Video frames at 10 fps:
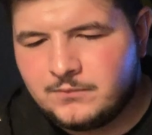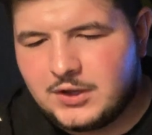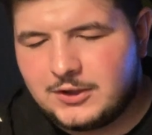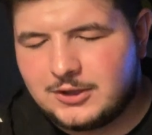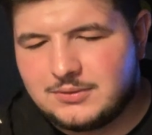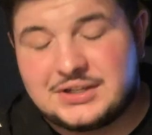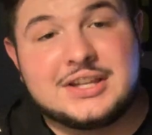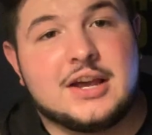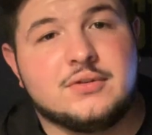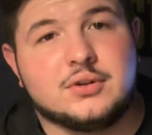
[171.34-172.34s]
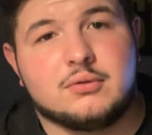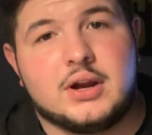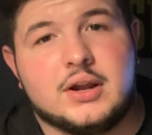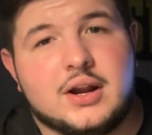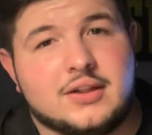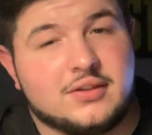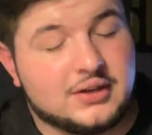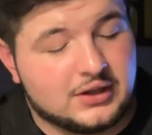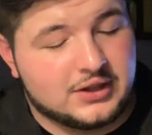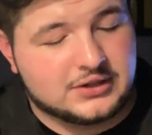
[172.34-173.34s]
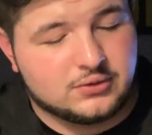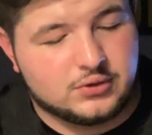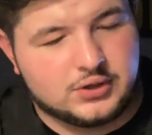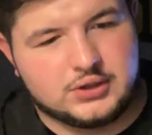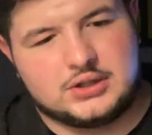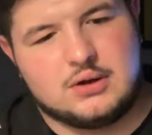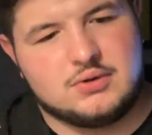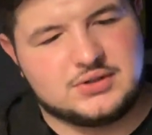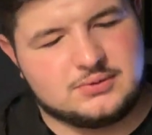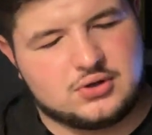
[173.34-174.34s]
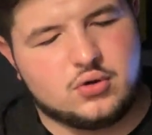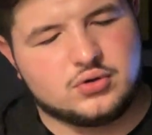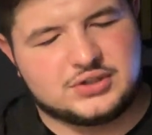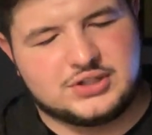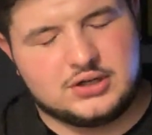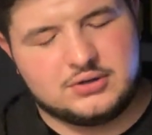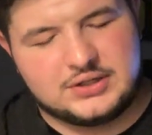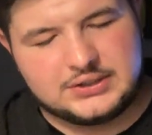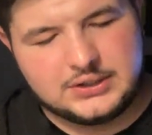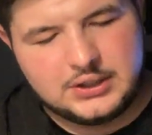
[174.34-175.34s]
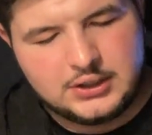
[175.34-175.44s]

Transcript: I think it was a Kevin Durant. I think it, that's what that, that was. It was a whole series.